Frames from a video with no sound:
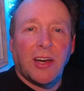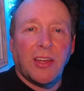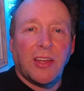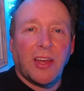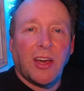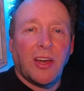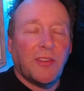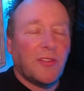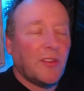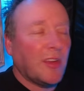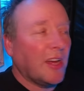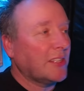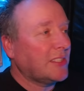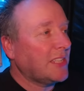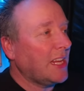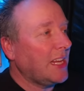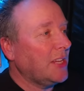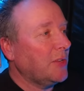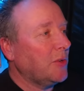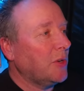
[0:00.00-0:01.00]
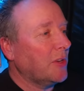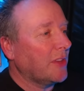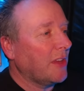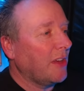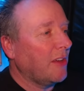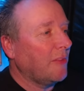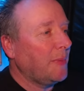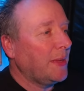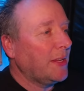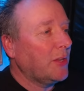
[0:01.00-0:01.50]
I'll tell you what, though,
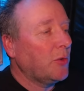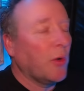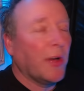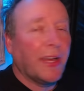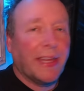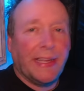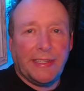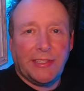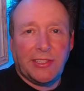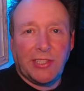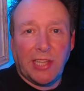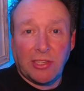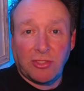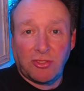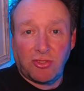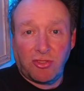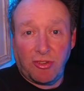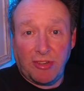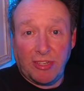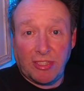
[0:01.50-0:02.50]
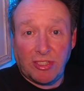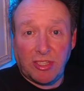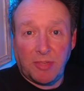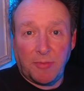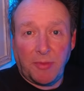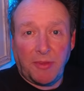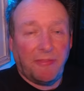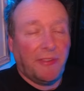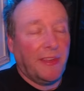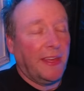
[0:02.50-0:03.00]
I've been quite industrious, to
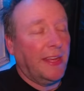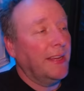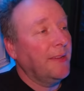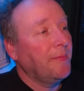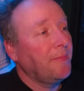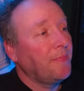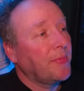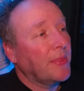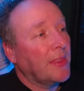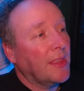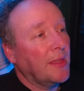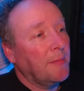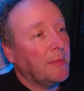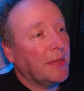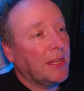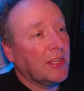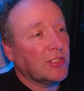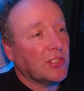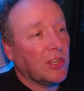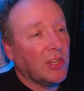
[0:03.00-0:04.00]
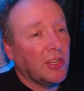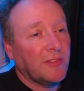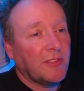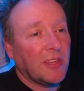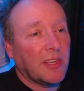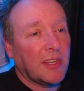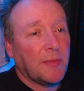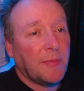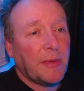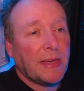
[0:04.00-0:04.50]
be fair, because I've
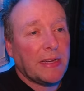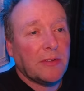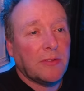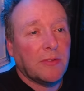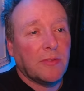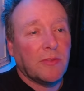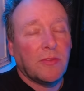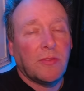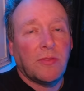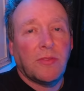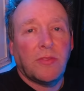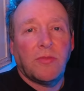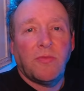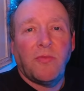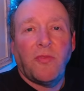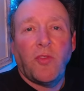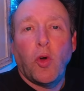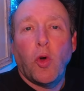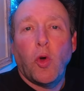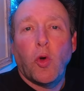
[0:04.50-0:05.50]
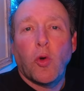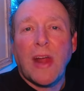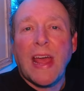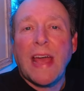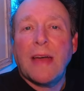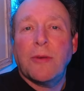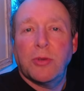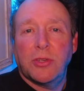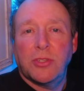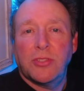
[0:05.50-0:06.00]
done about 4
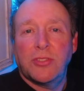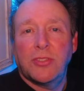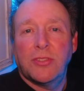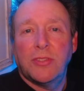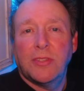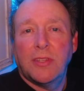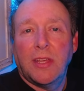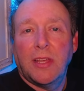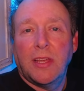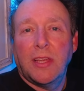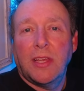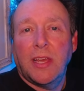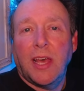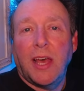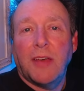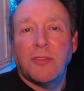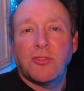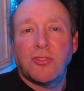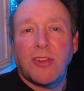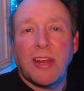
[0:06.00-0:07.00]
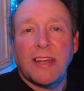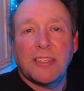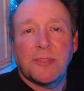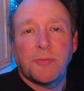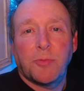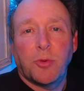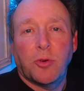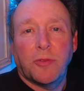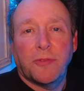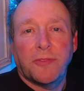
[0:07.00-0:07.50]
hours... of
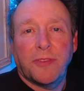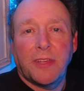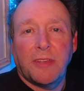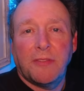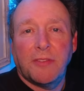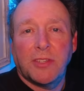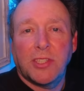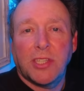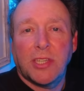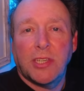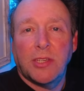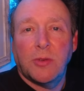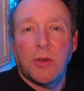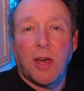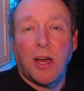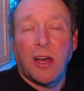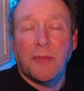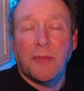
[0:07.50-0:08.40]
transport fever too.